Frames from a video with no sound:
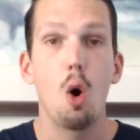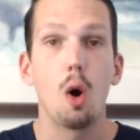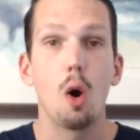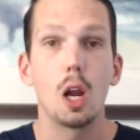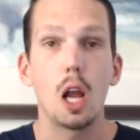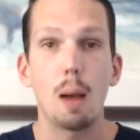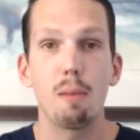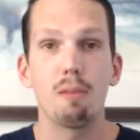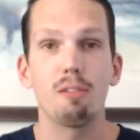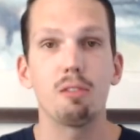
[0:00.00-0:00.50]

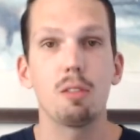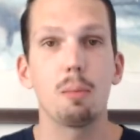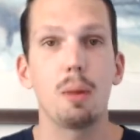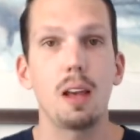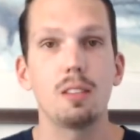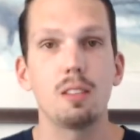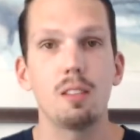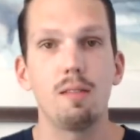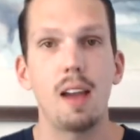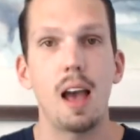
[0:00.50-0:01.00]
coming from a
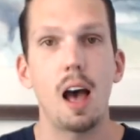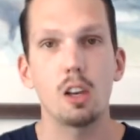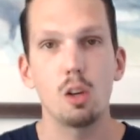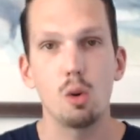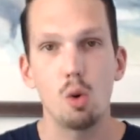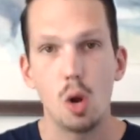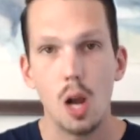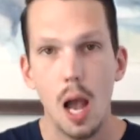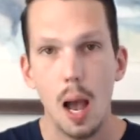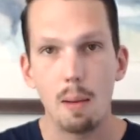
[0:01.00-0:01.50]
place of
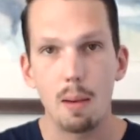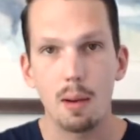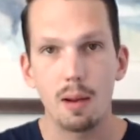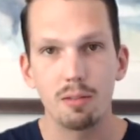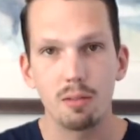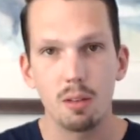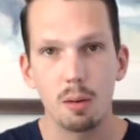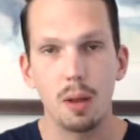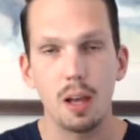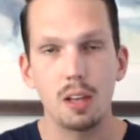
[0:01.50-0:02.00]
value, coming
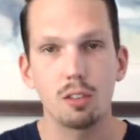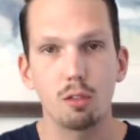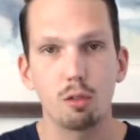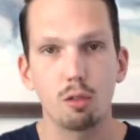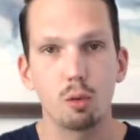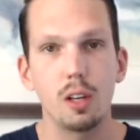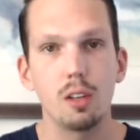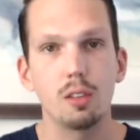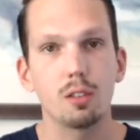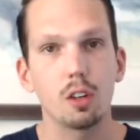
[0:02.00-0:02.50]
from a place of
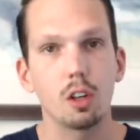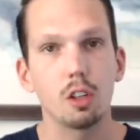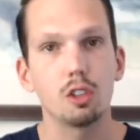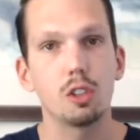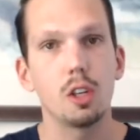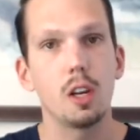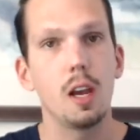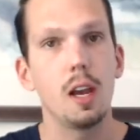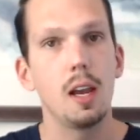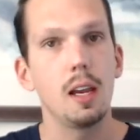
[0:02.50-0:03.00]
research,
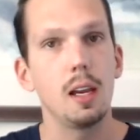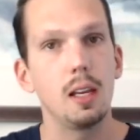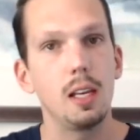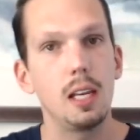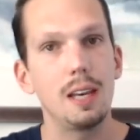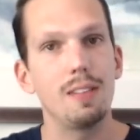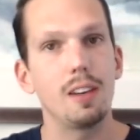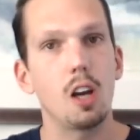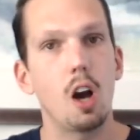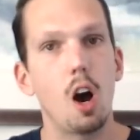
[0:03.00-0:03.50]

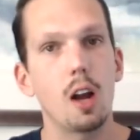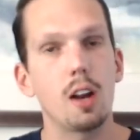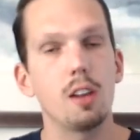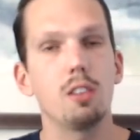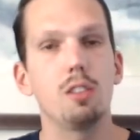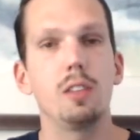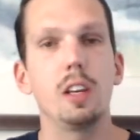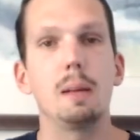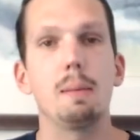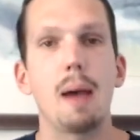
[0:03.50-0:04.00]
giving
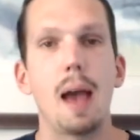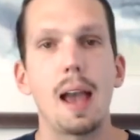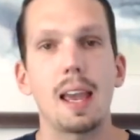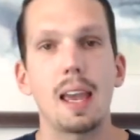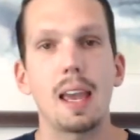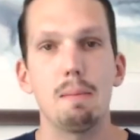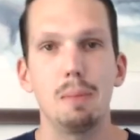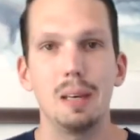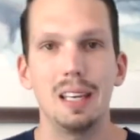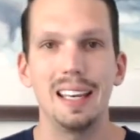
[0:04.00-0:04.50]
honest feedback
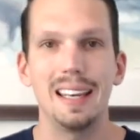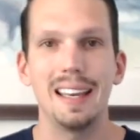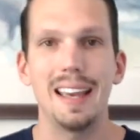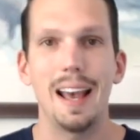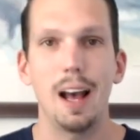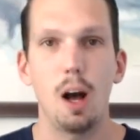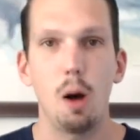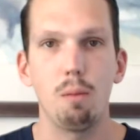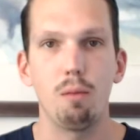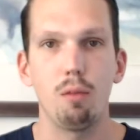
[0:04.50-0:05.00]
and being
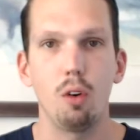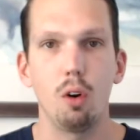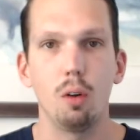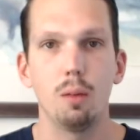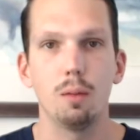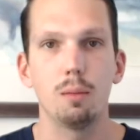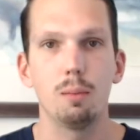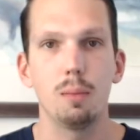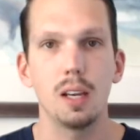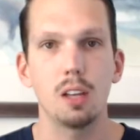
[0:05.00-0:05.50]
helpful,
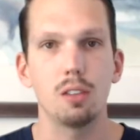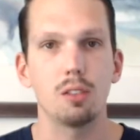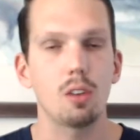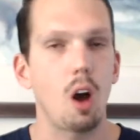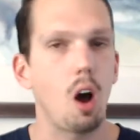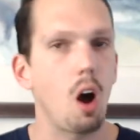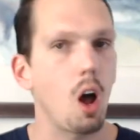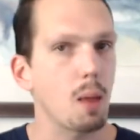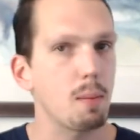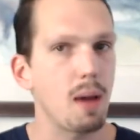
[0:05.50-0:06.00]
because it's
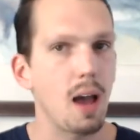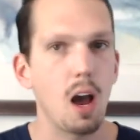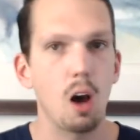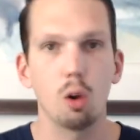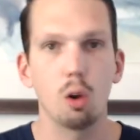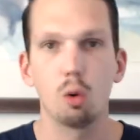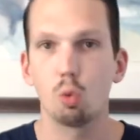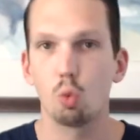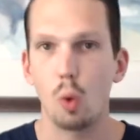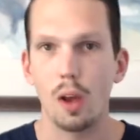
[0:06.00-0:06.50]
all
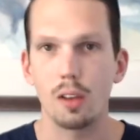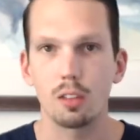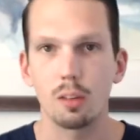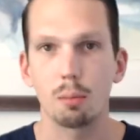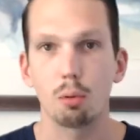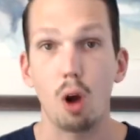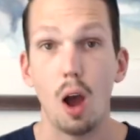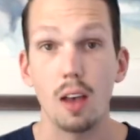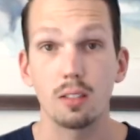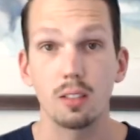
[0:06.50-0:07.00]
about
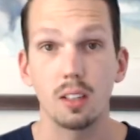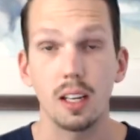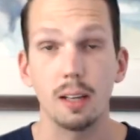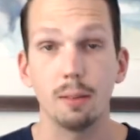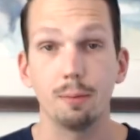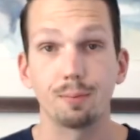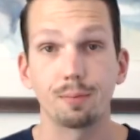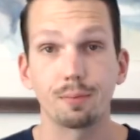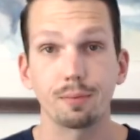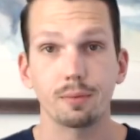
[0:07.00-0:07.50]
reciprocity.
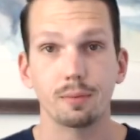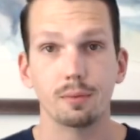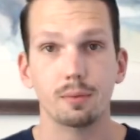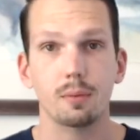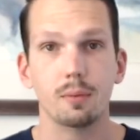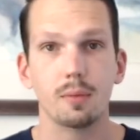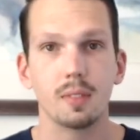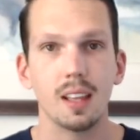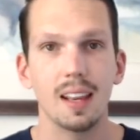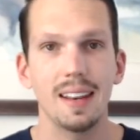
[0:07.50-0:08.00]

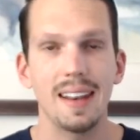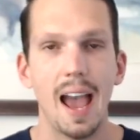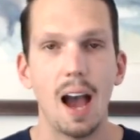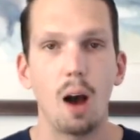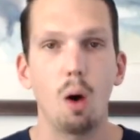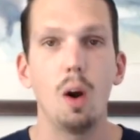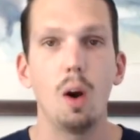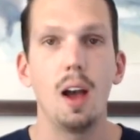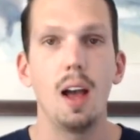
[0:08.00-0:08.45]
Now,